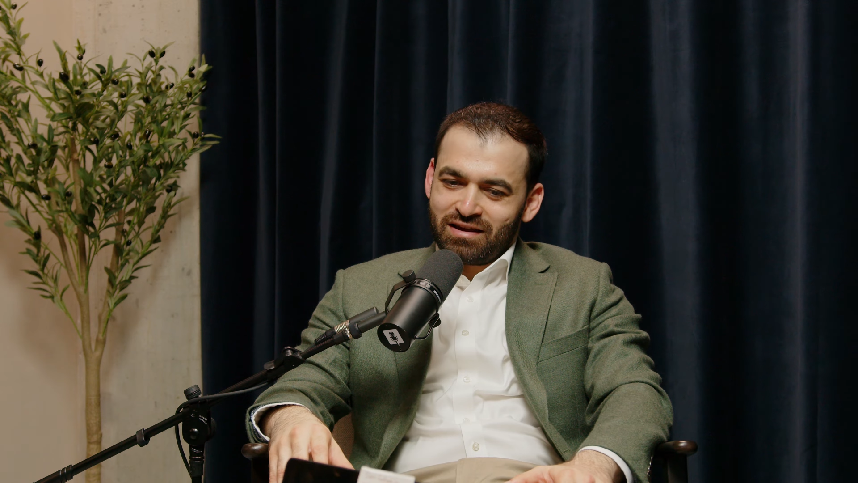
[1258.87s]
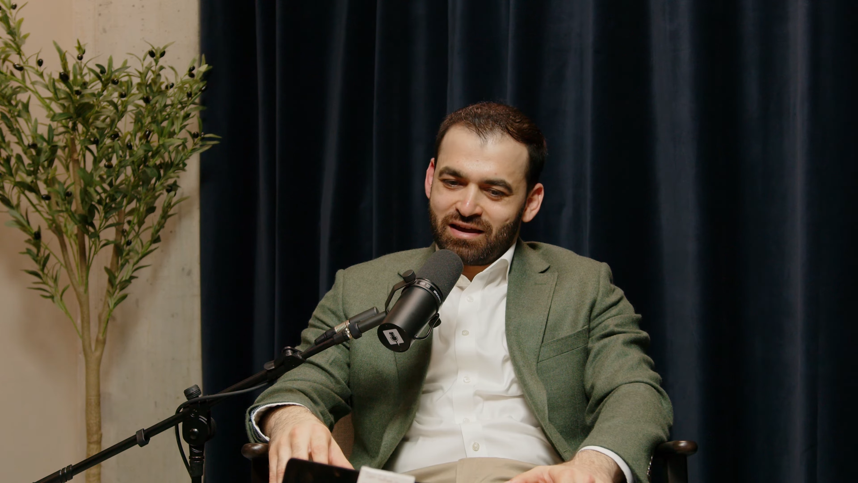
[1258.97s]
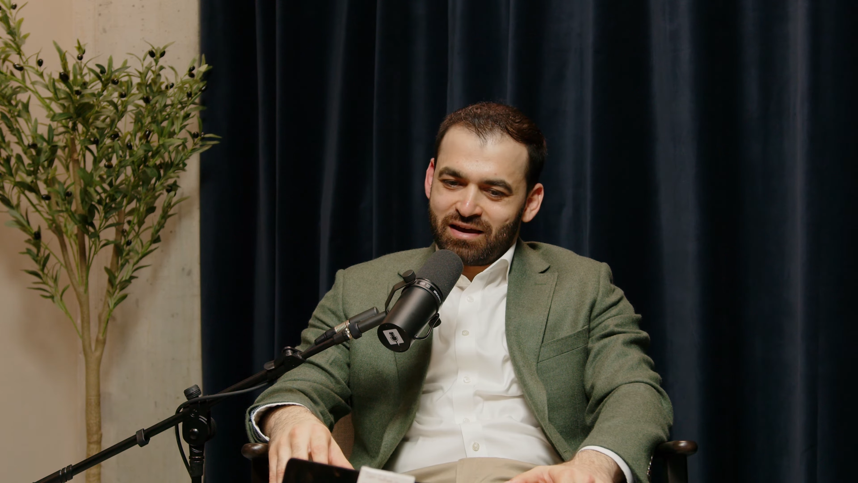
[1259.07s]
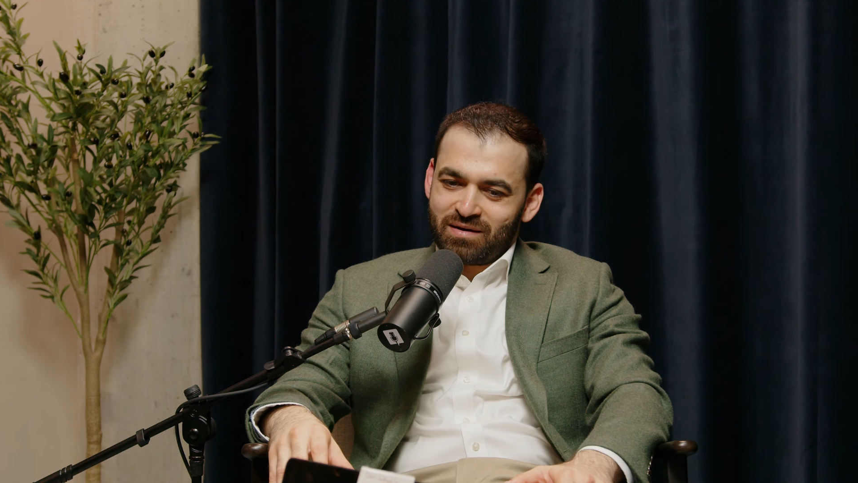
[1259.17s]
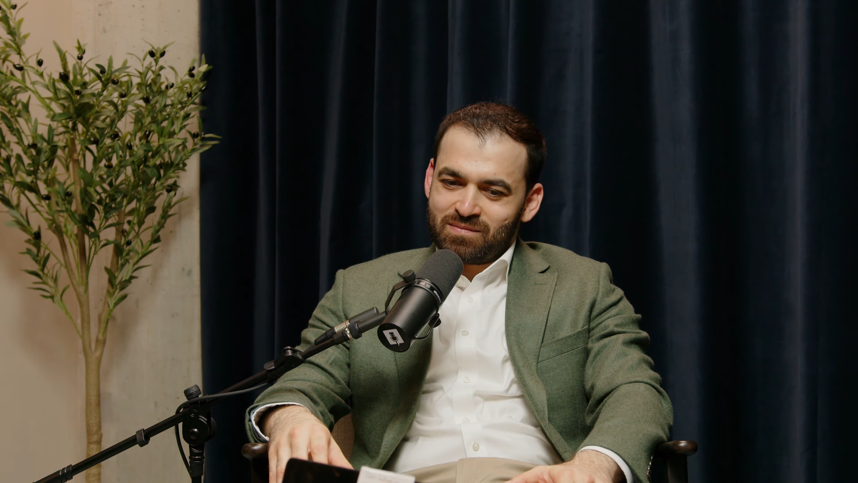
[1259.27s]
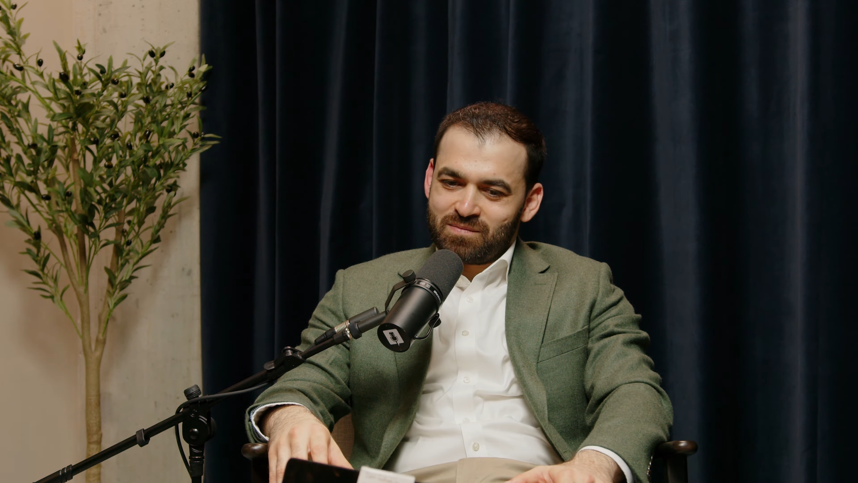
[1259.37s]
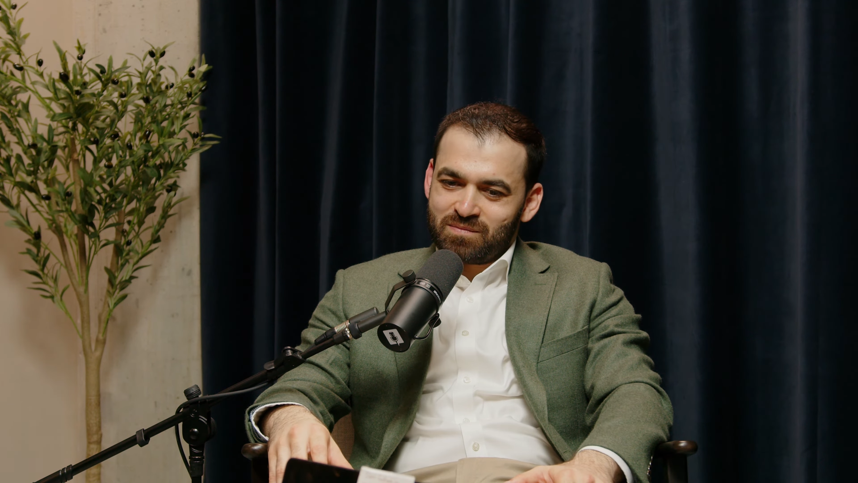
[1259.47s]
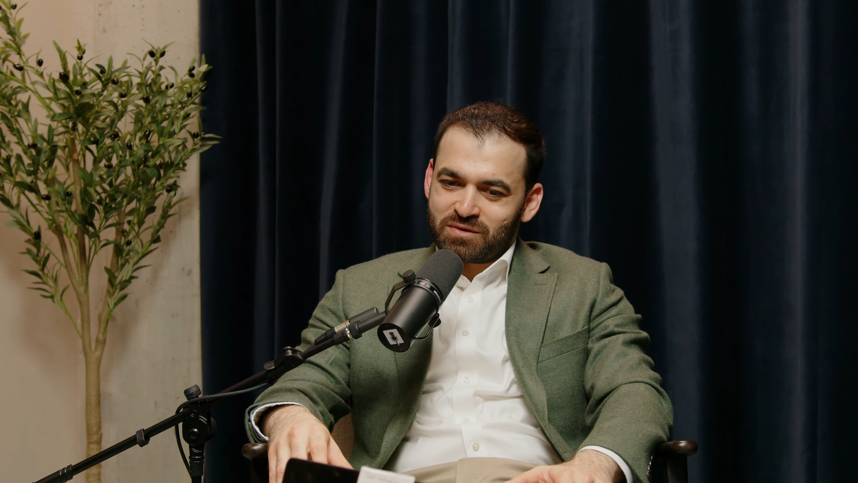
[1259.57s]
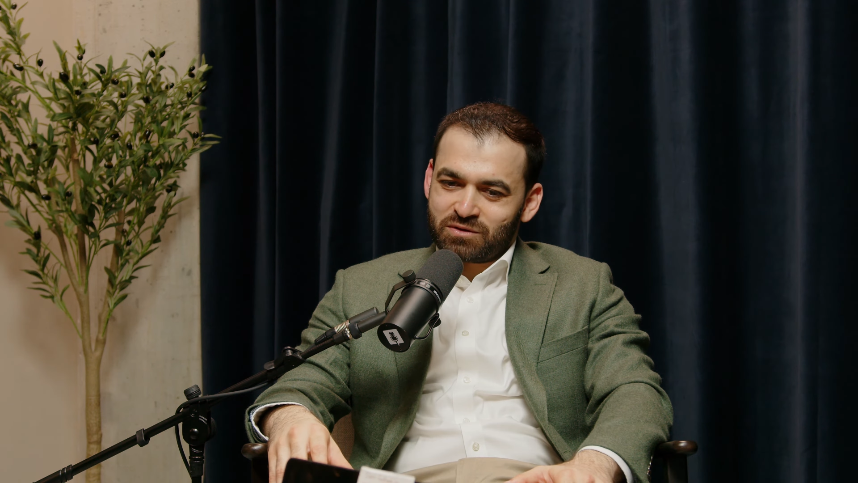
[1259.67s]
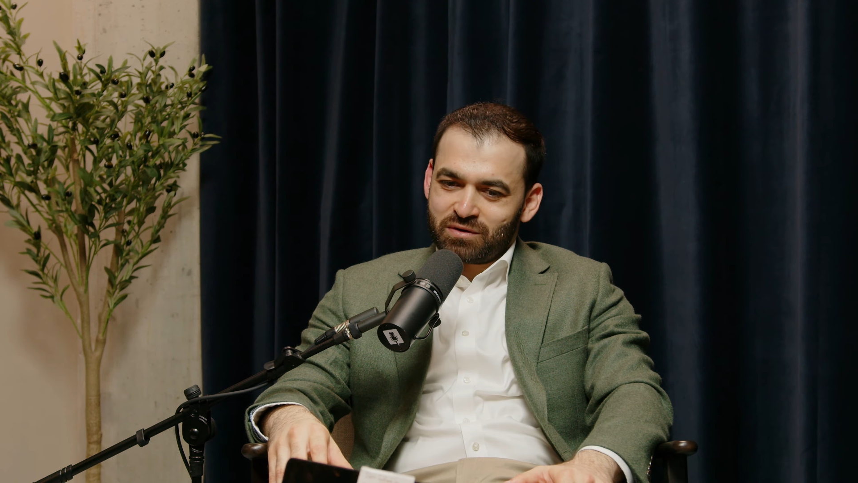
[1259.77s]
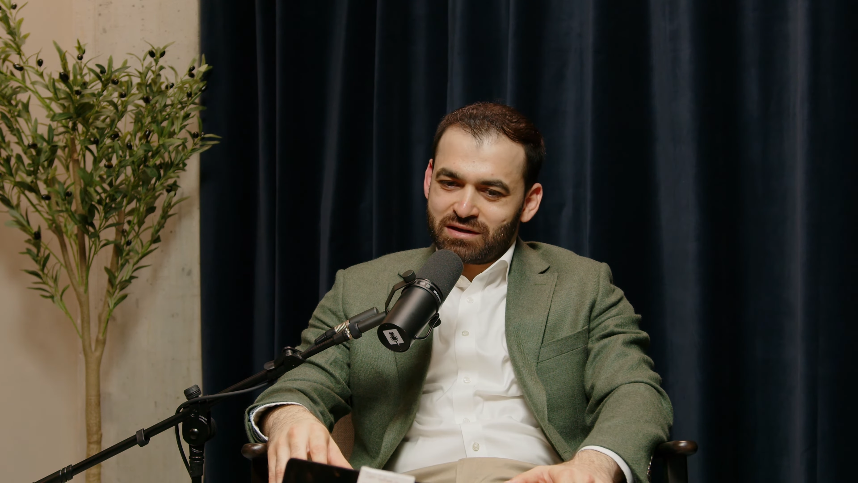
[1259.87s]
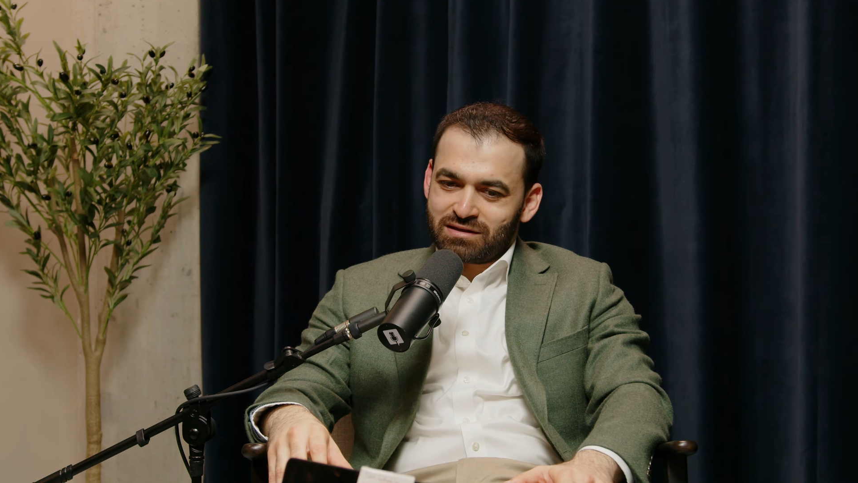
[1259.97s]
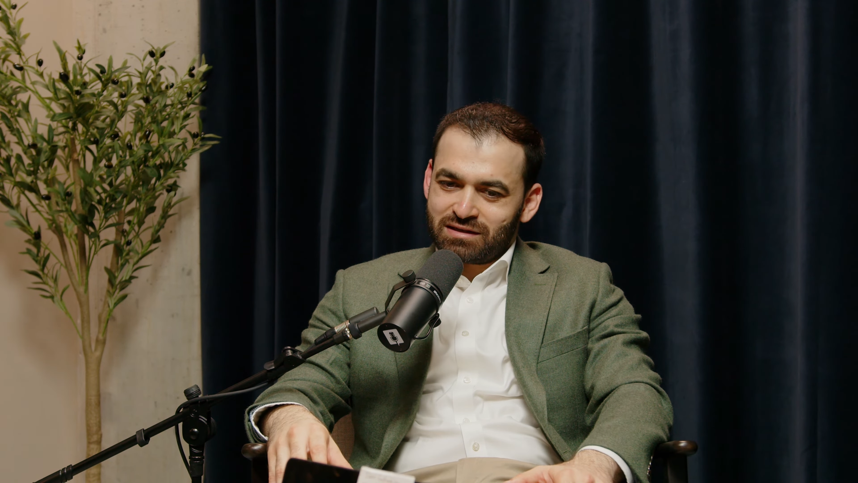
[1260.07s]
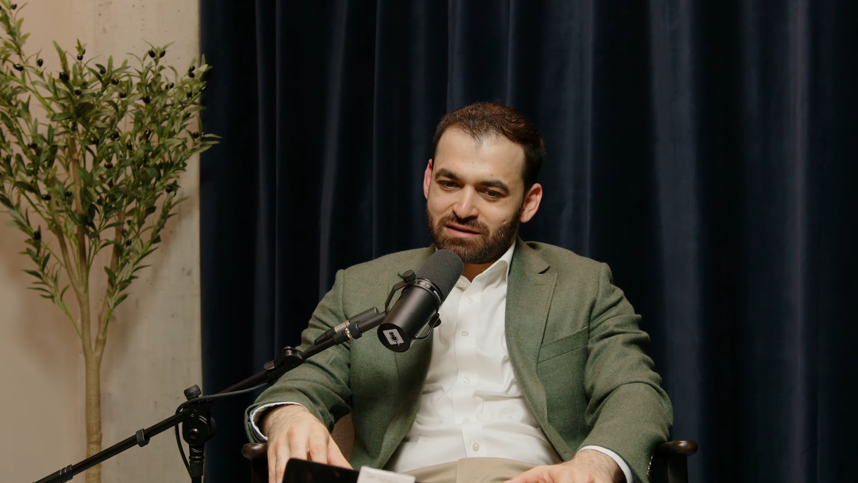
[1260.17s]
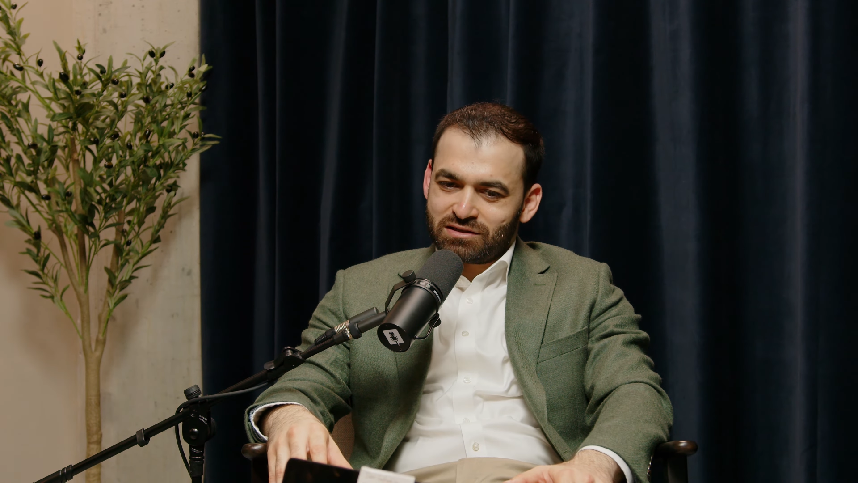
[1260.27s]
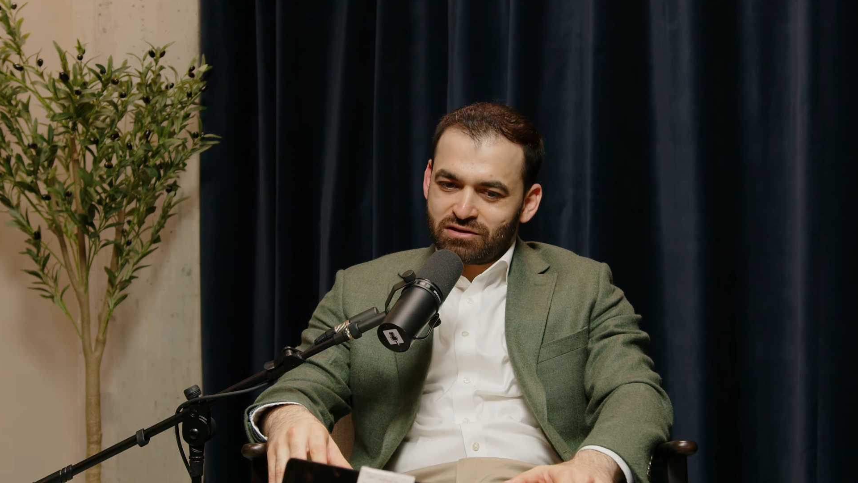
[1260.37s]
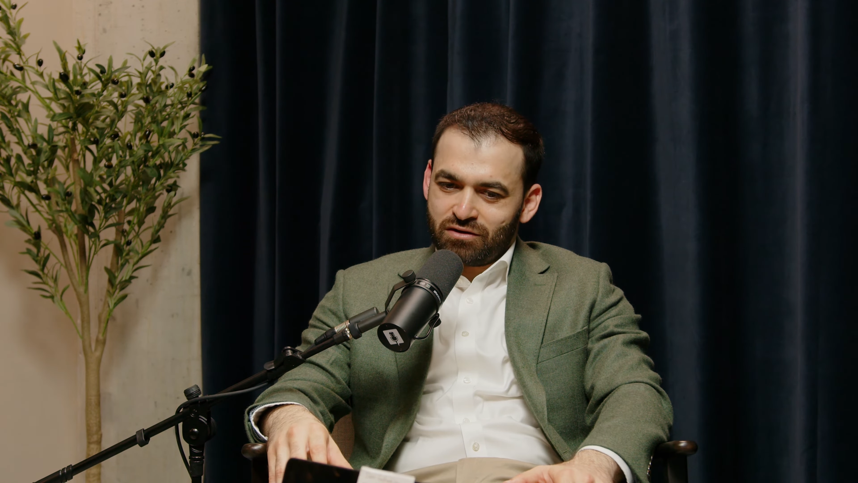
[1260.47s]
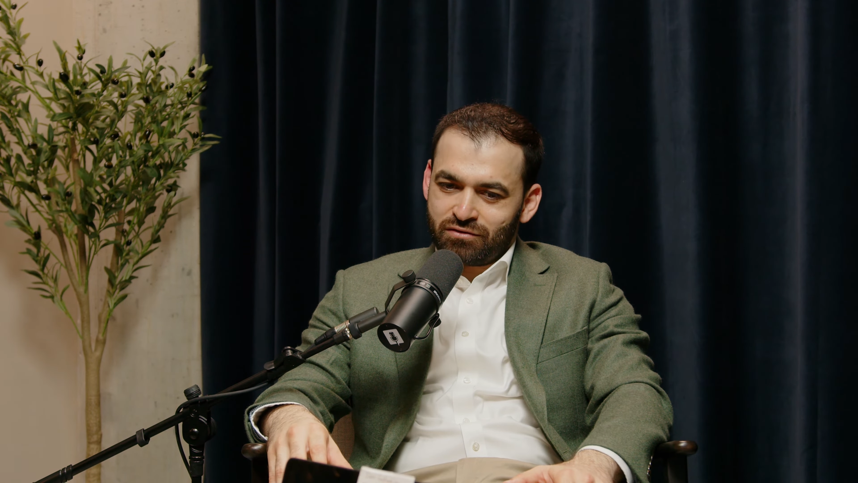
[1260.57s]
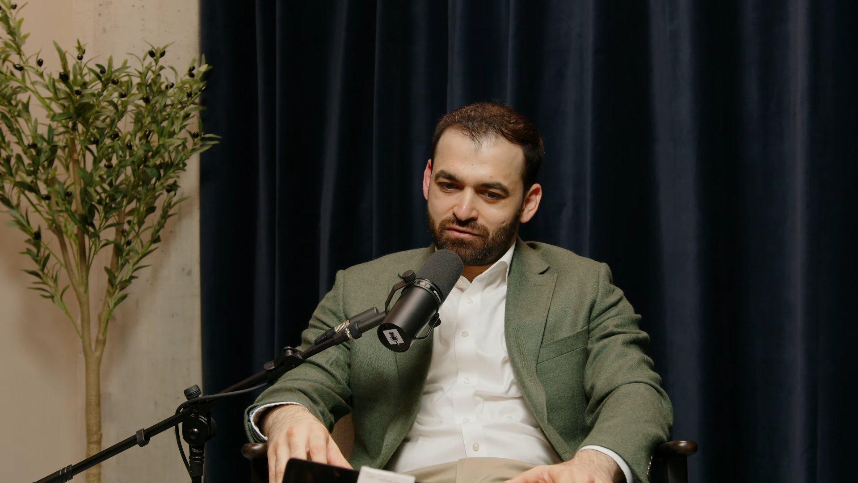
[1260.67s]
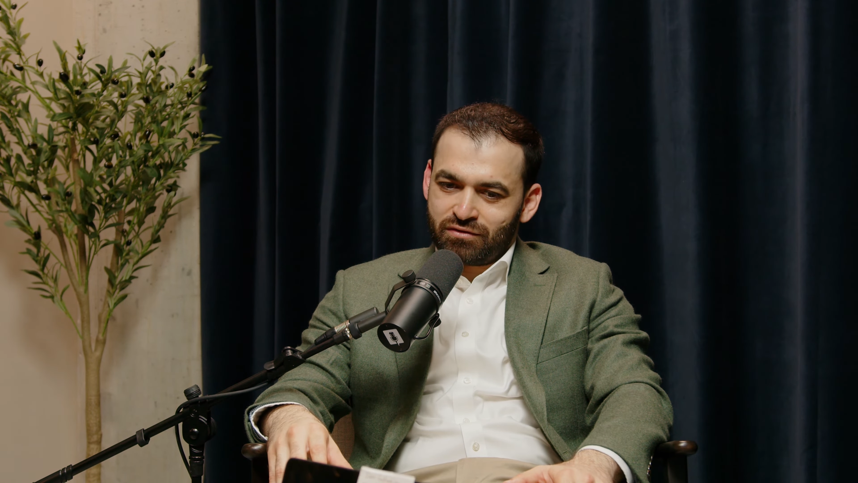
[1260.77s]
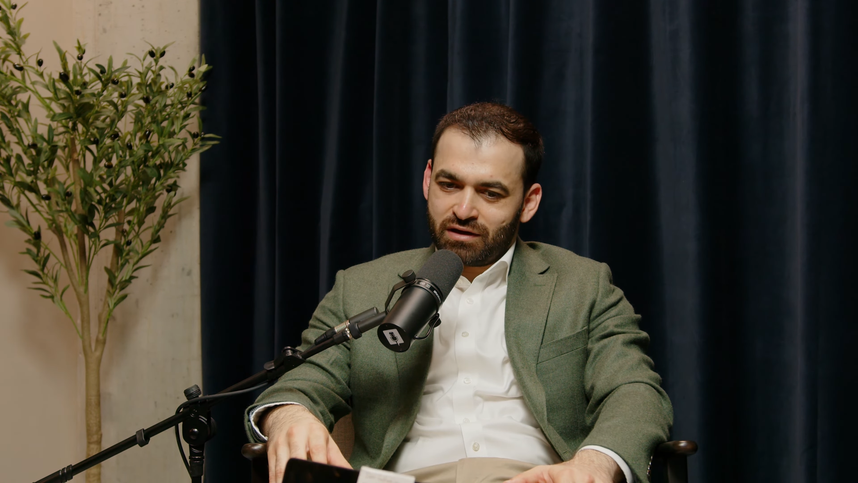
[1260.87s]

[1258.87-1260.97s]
So it is tough,